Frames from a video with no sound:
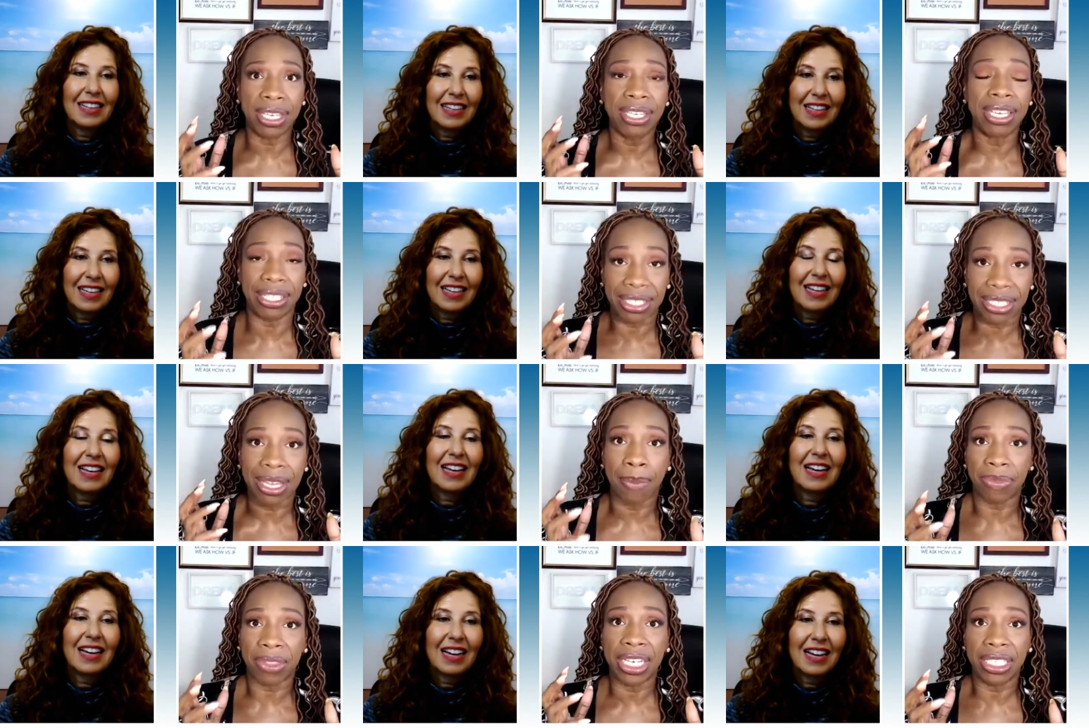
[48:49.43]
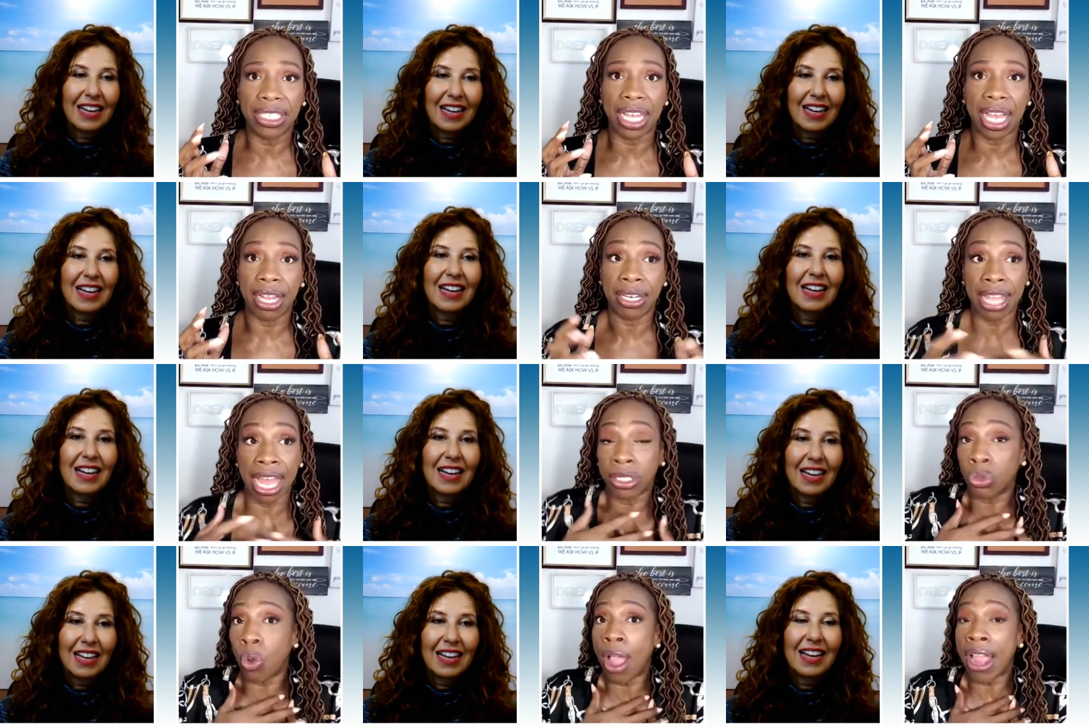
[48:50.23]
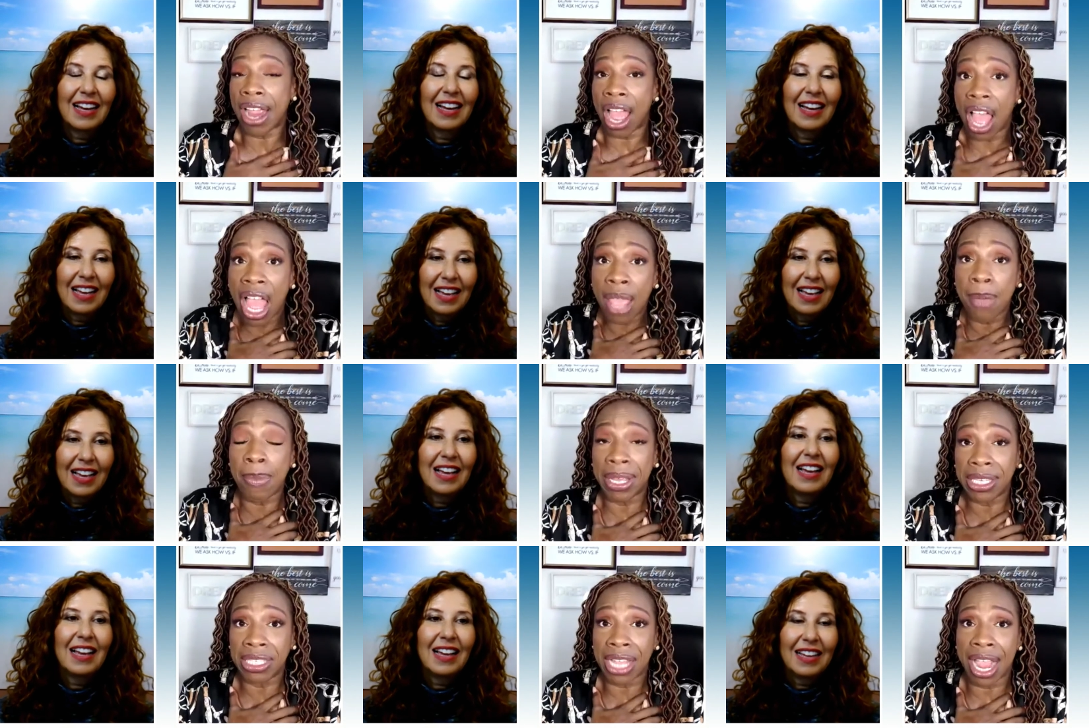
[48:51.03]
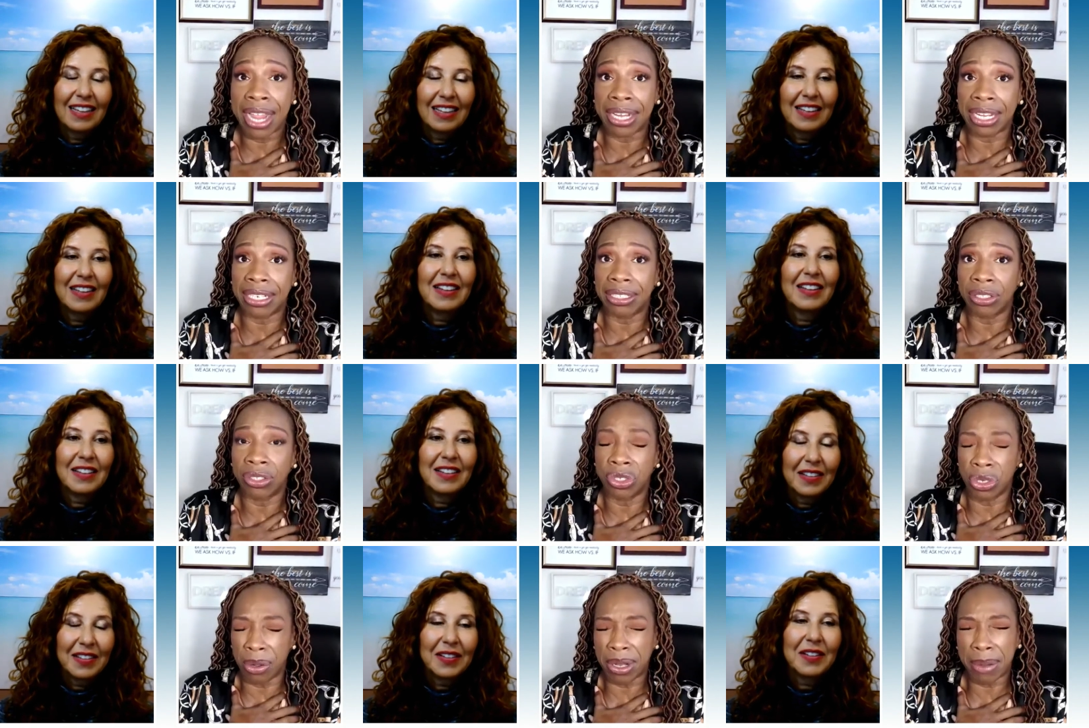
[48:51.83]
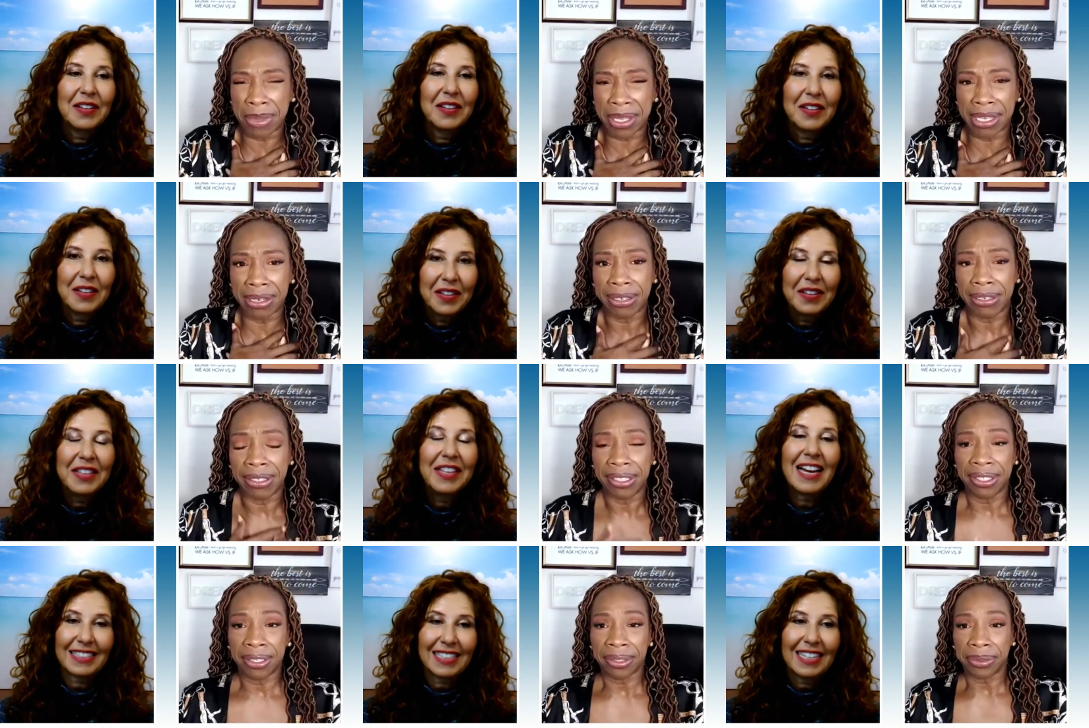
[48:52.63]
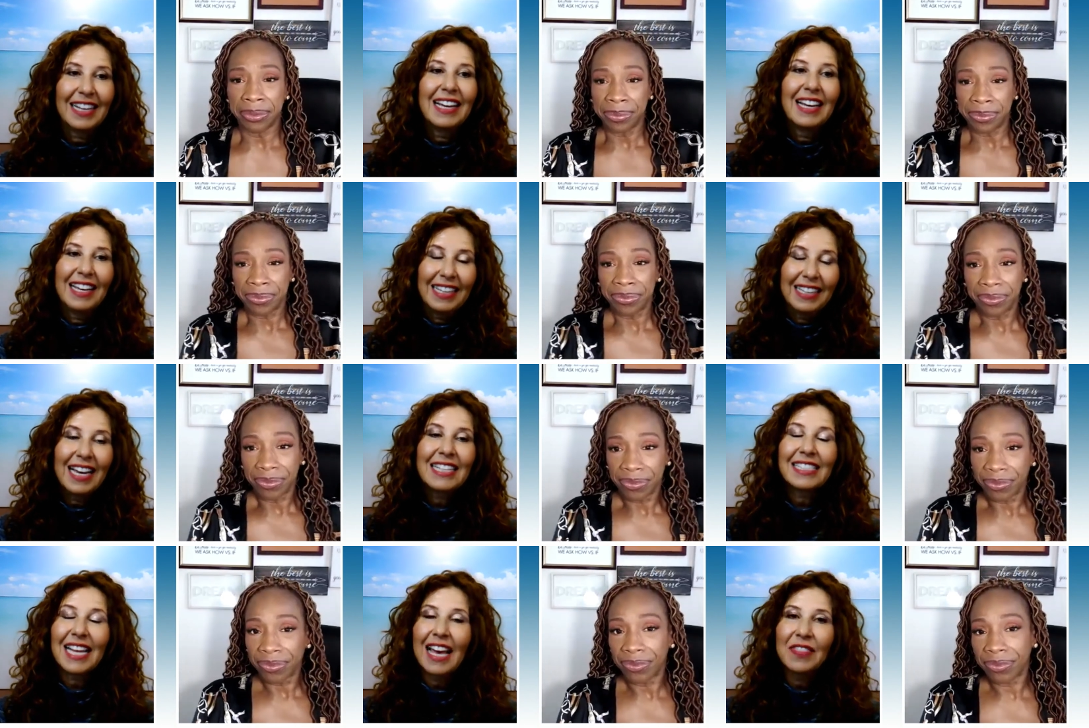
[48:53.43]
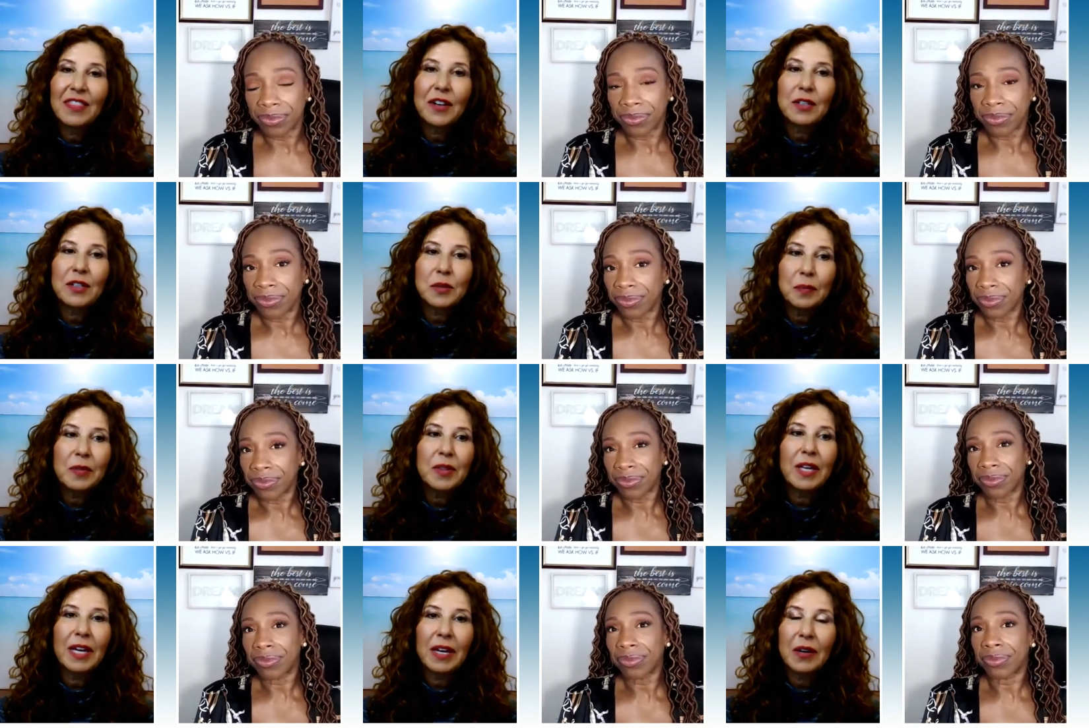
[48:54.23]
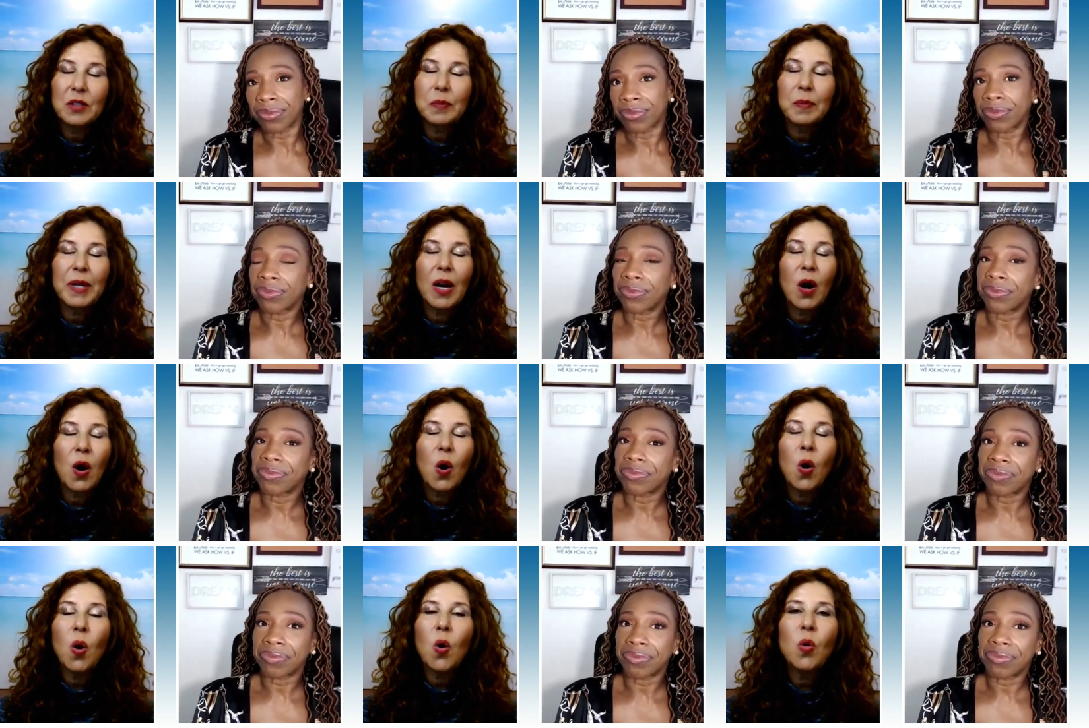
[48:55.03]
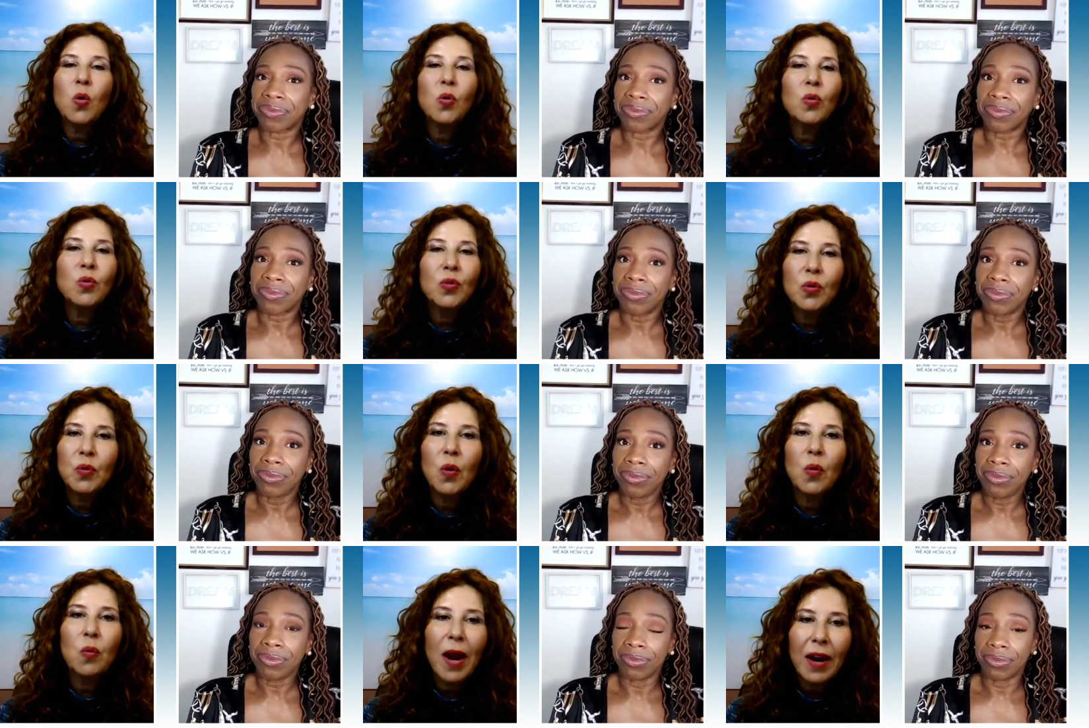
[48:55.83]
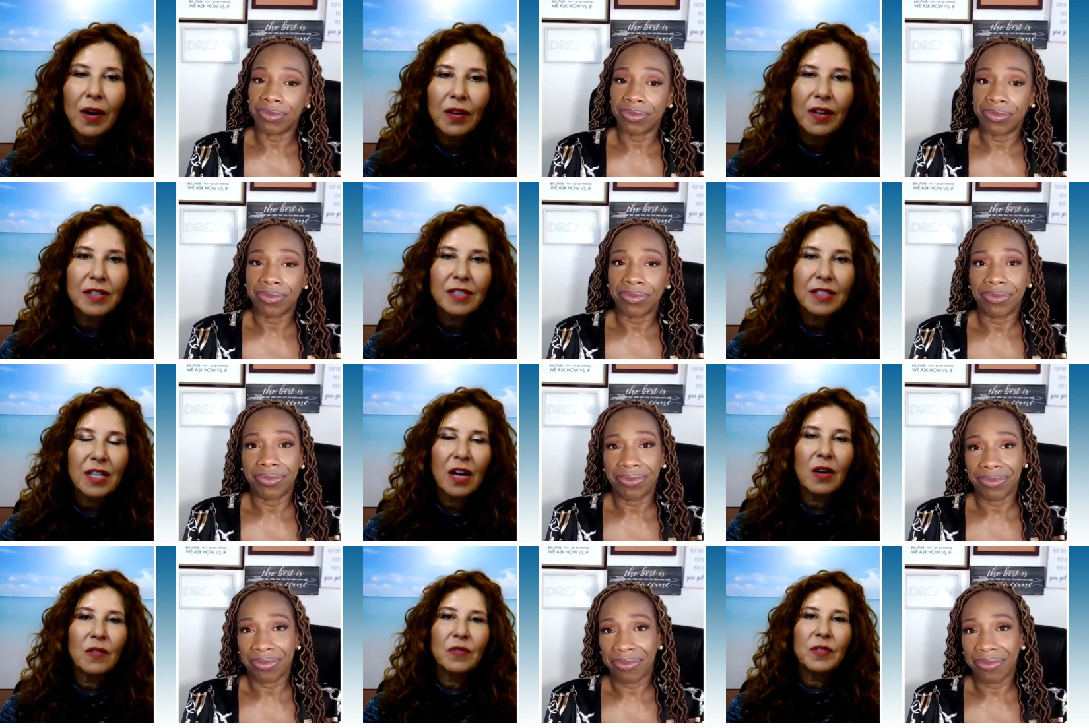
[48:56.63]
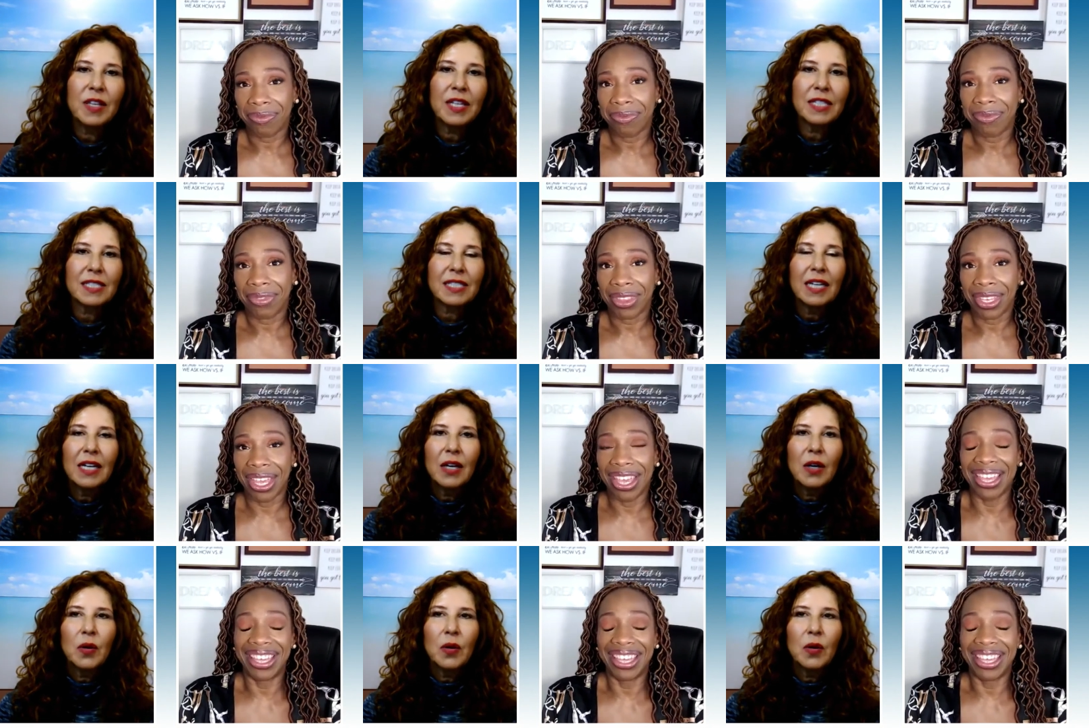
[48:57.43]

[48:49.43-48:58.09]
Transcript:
Speaker 1: we can get something done. That's why I'm excited. You know what I mean? Yes. Yes, and there's
Speaker 2: there's been a whole new awareness of this